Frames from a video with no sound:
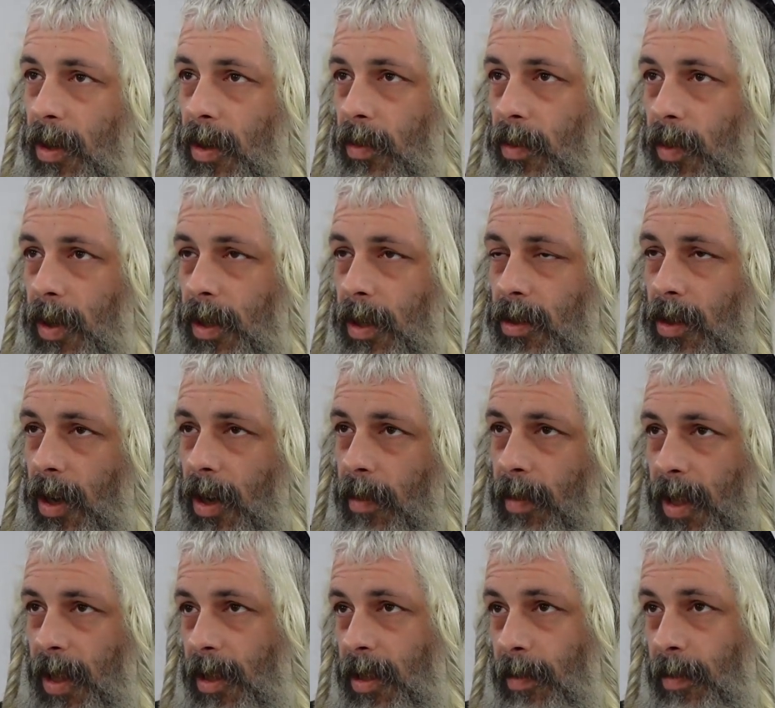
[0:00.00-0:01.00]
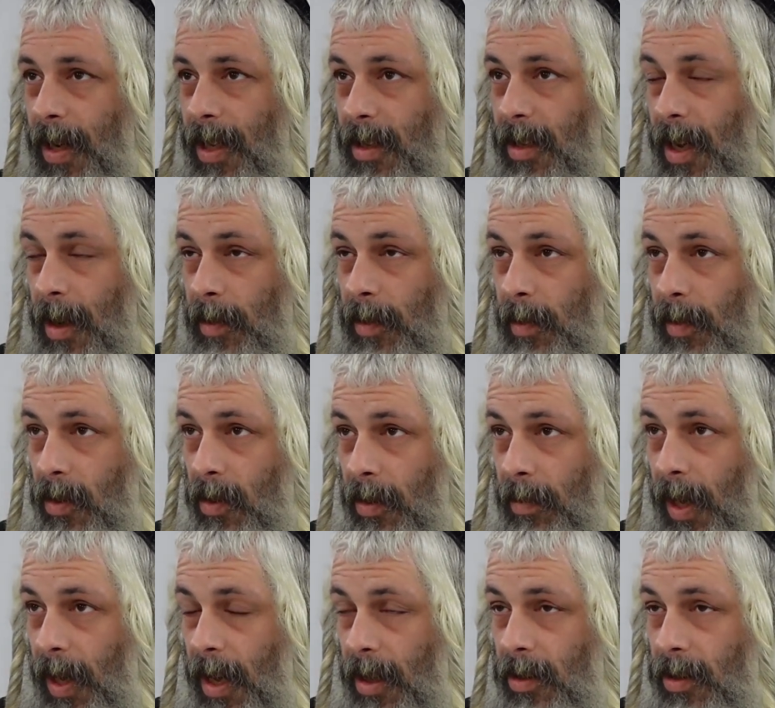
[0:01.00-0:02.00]
we talk about this many times. The
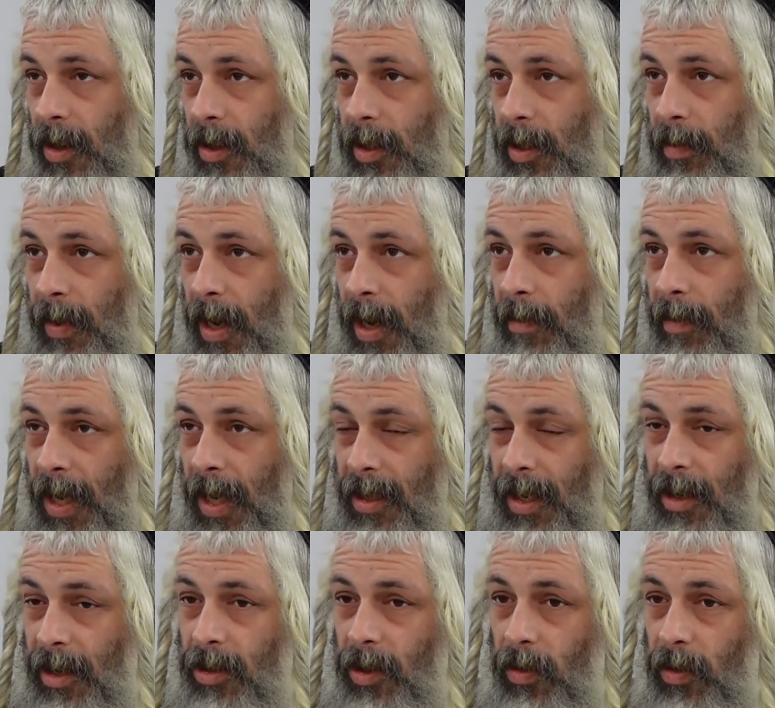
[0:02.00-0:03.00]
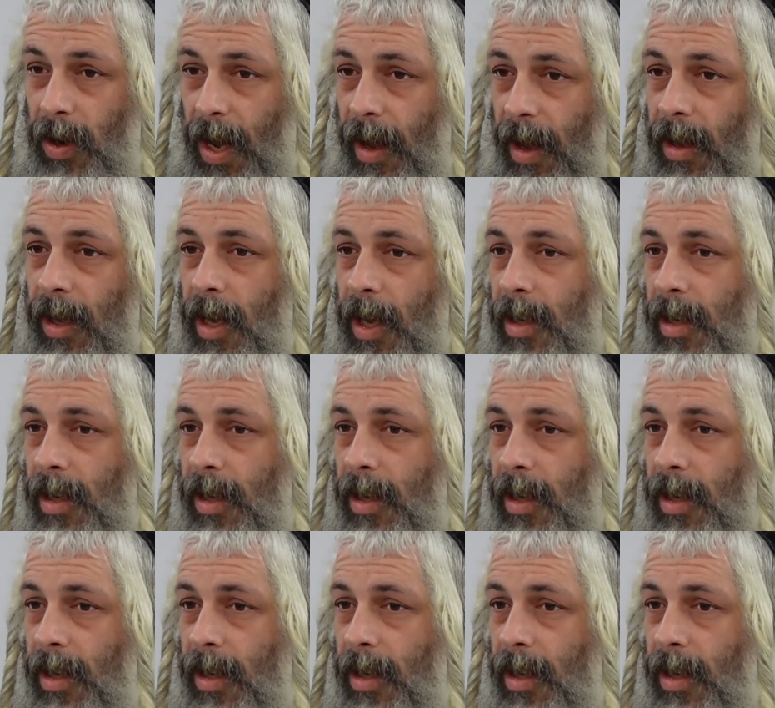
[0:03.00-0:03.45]
Ramchal talks about a Matan Torah.